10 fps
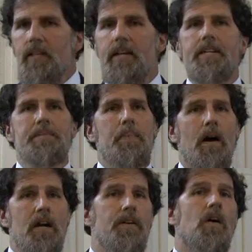it is
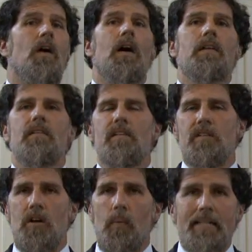part of an
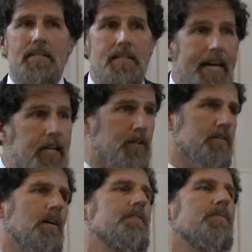ongoing cycle,
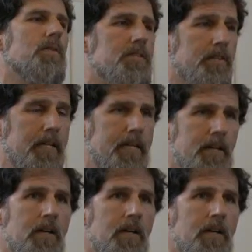unfortunately,